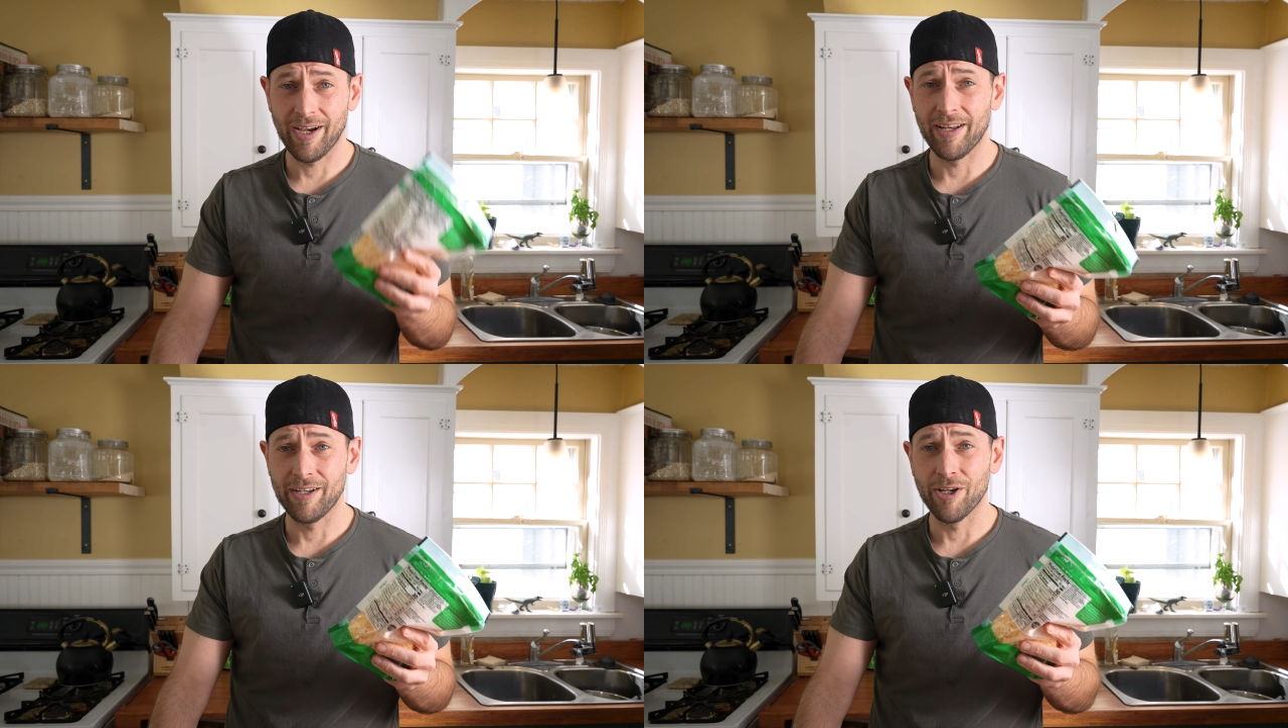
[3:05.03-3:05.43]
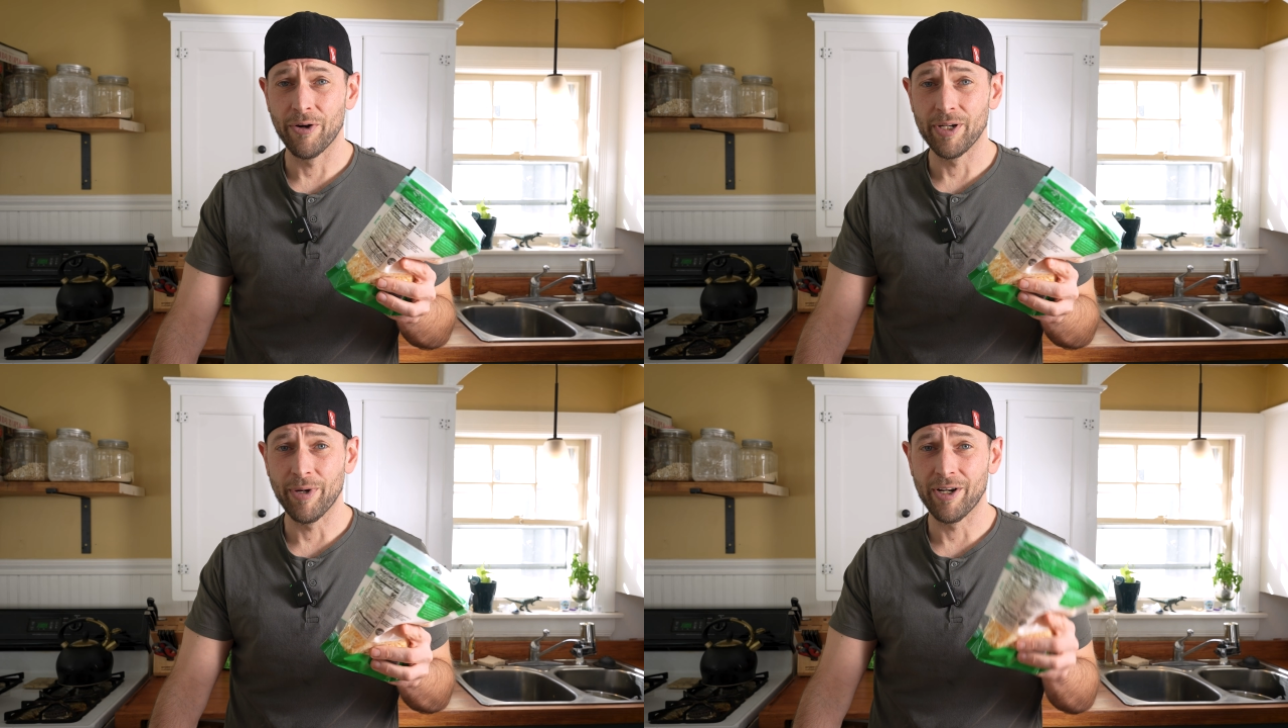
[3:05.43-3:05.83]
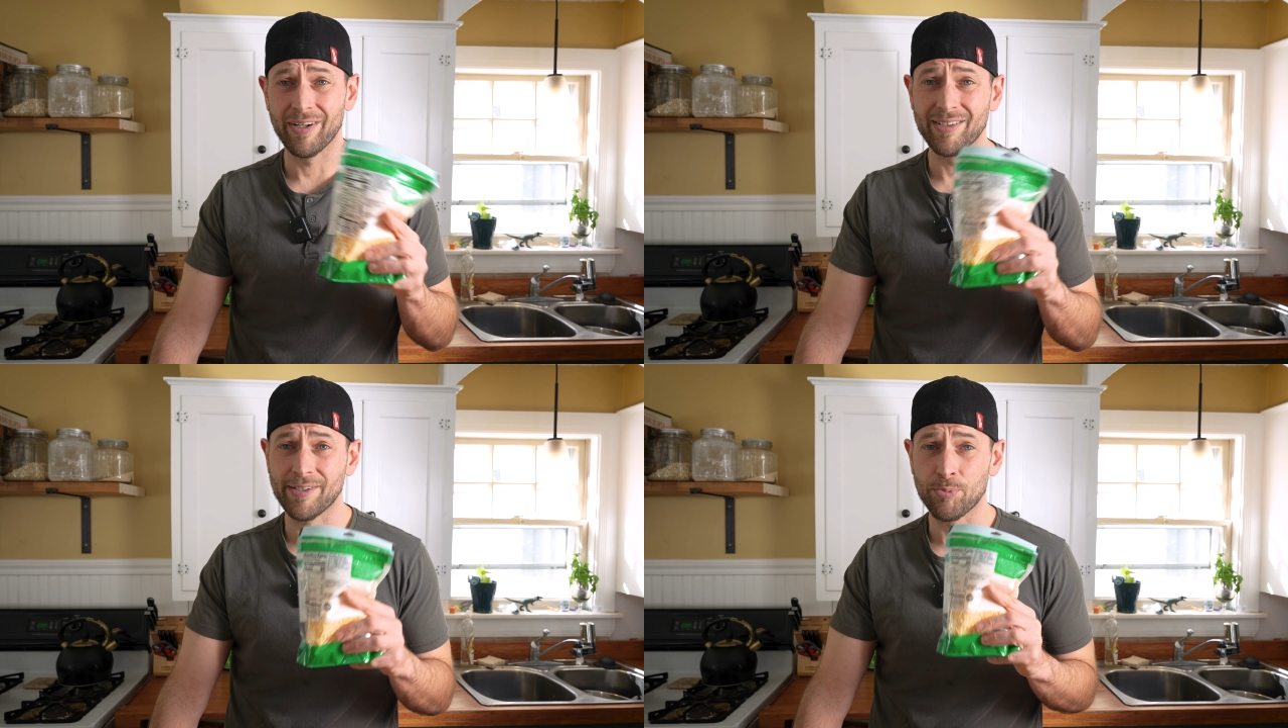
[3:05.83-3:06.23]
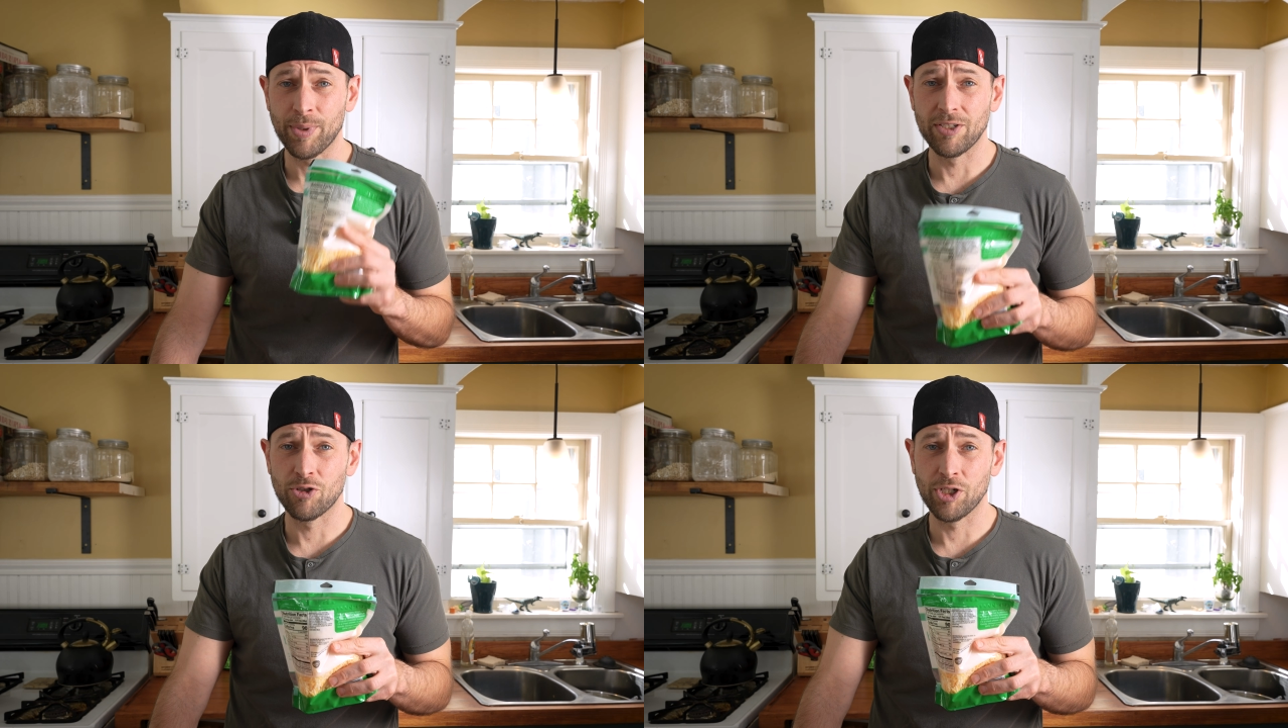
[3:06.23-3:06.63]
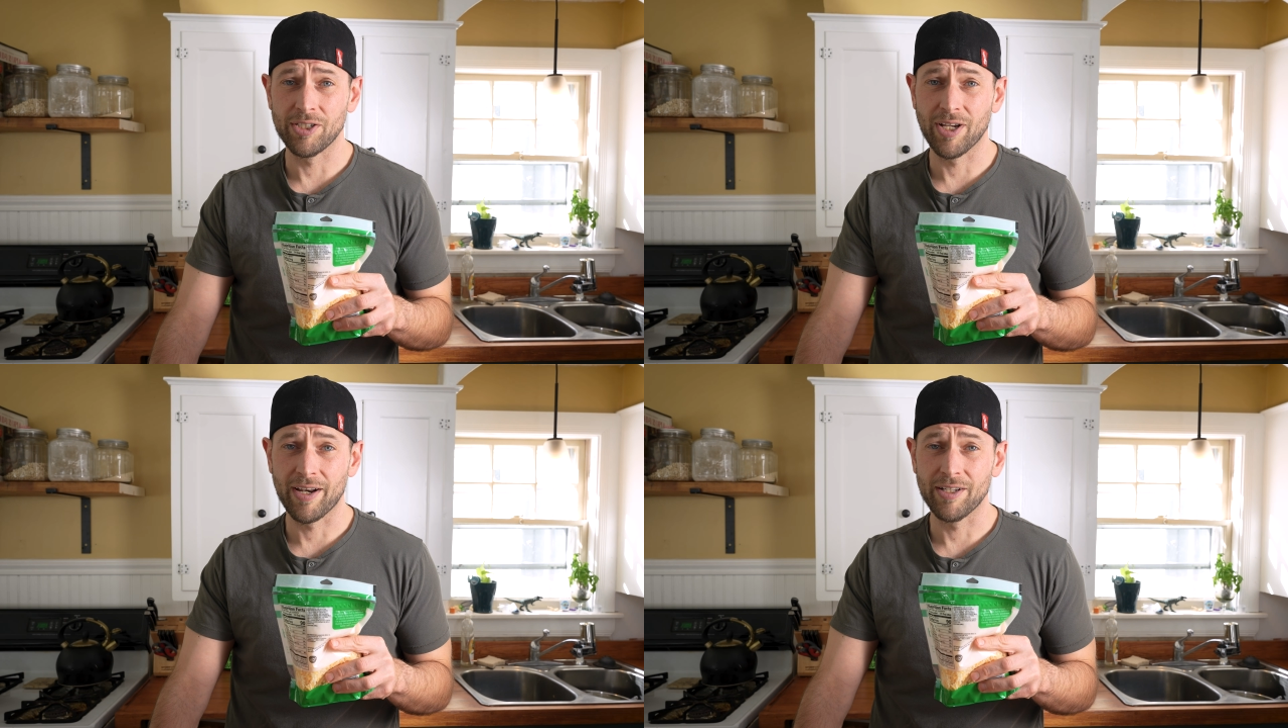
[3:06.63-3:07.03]
I didn't know any better. It says pizza
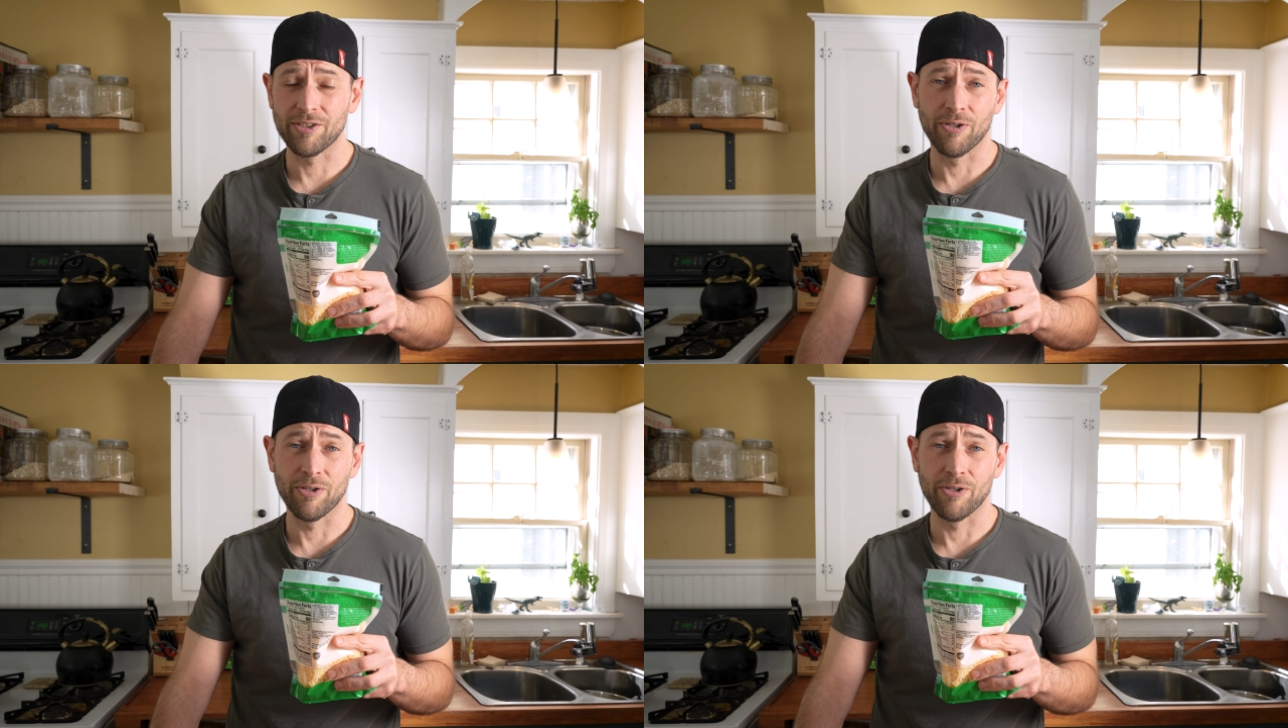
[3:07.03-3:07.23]
cheese on it,